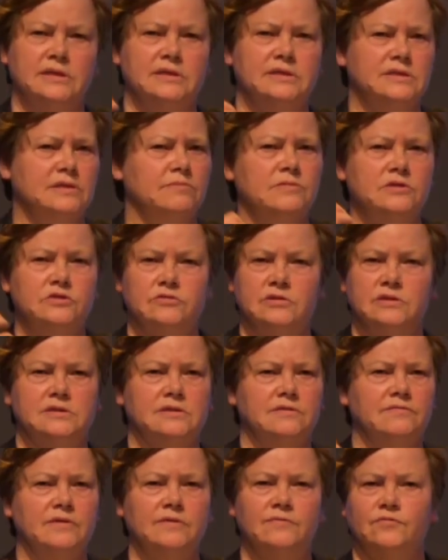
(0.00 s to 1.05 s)
asymmetries
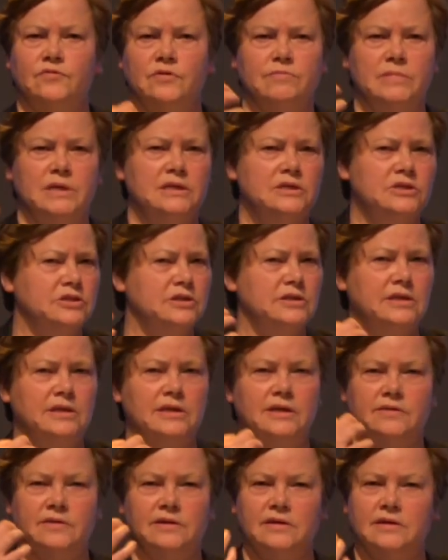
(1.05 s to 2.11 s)
of information. And
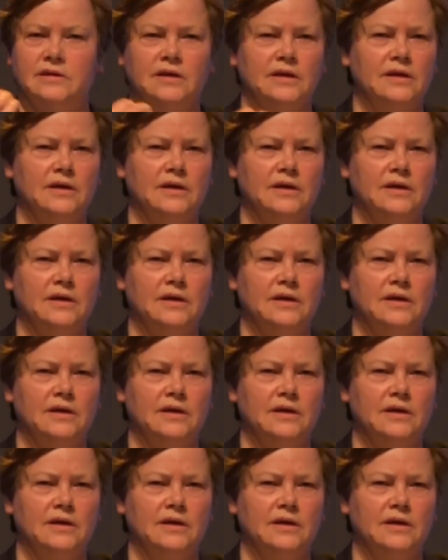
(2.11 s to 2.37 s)
I think